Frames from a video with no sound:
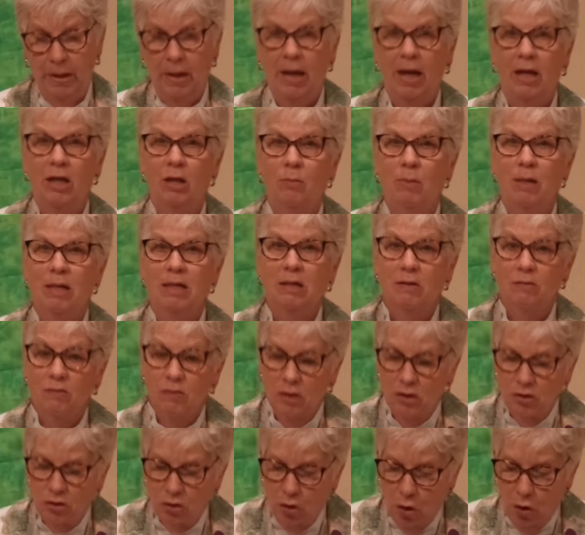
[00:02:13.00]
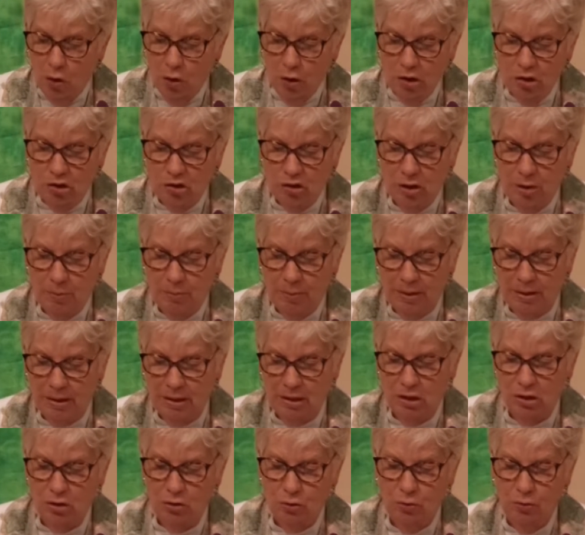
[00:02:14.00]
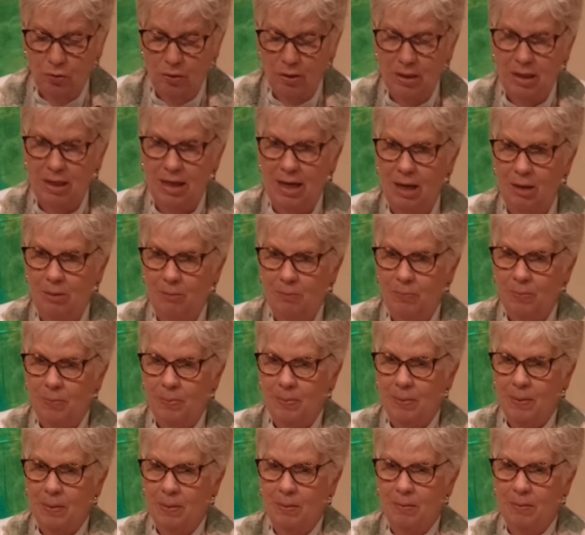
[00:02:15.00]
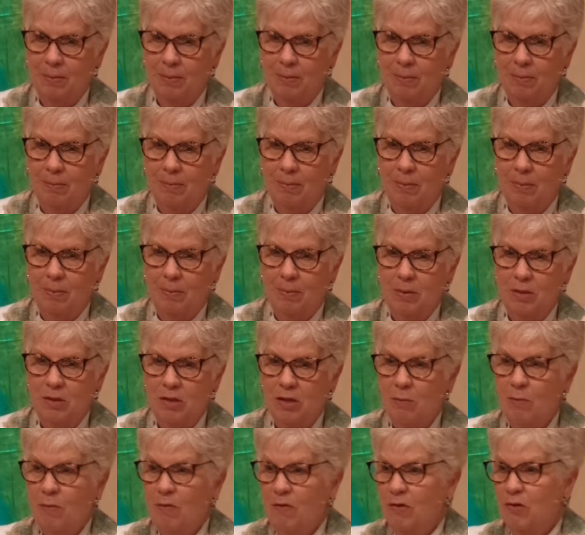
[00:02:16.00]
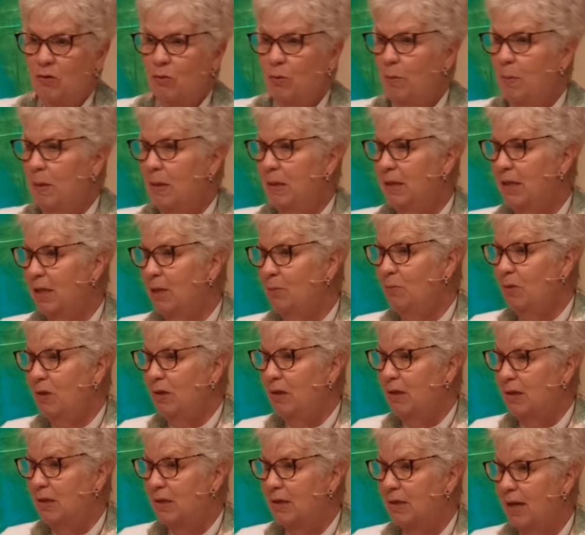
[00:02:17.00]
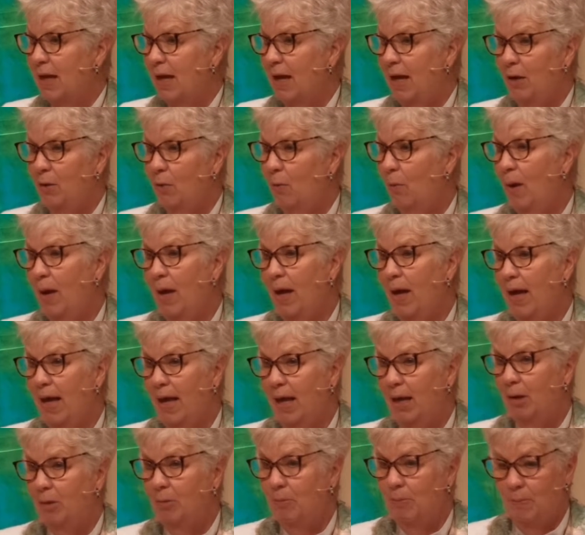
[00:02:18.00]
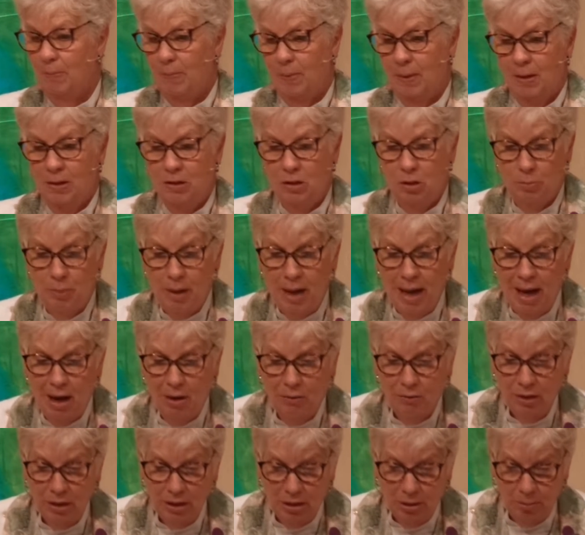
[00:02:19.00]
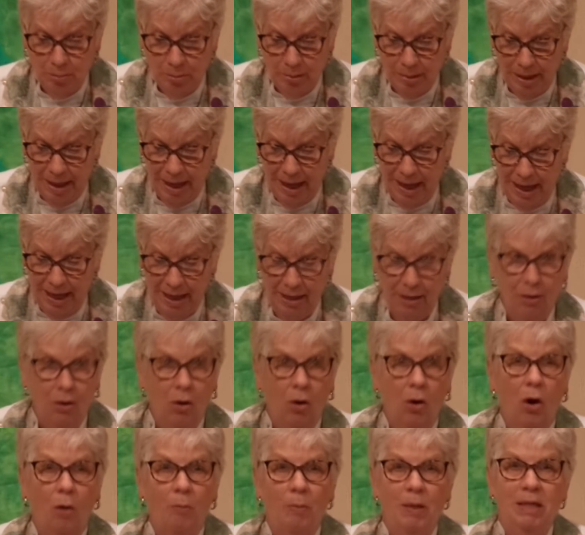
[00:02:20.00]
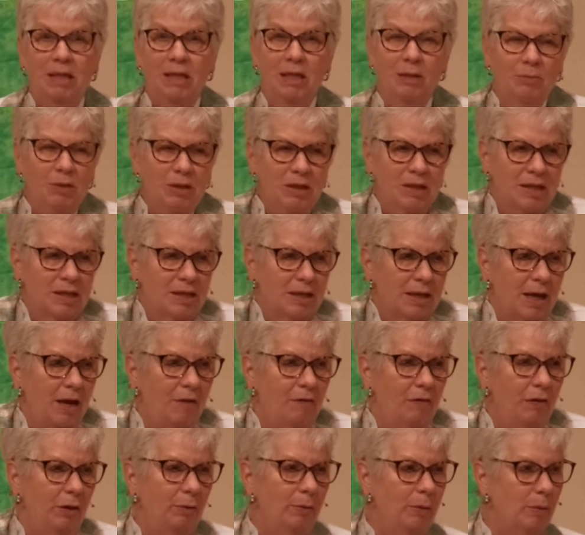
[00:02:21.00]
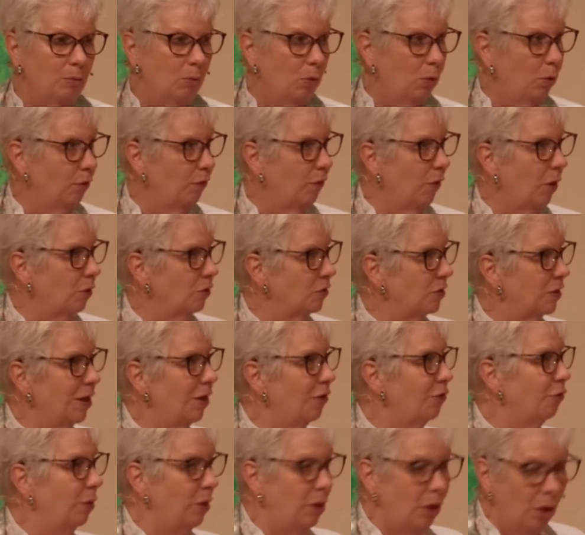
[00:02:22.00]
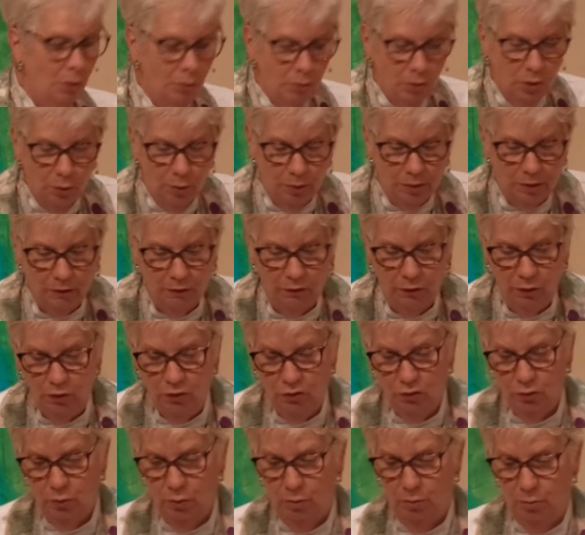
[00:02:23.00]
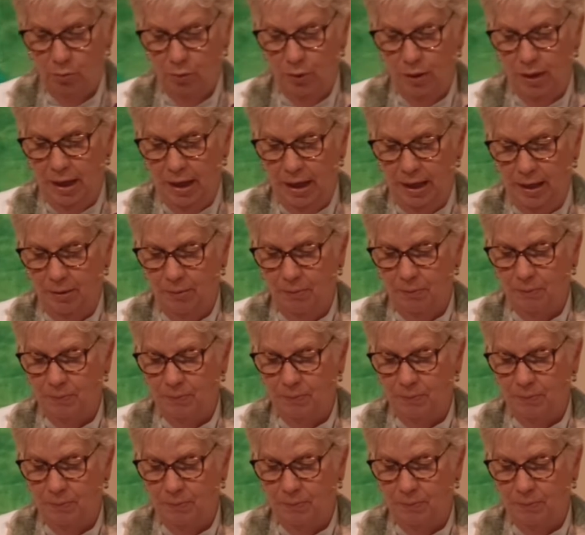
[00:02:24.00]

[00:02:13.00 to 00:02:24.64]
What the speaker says: In the midst of such hardship and uncertainty, some of us would have been tempted to stay away, to pout and complain, or be tempted to save a little bit more for ourselves. We don't know what the future will bring.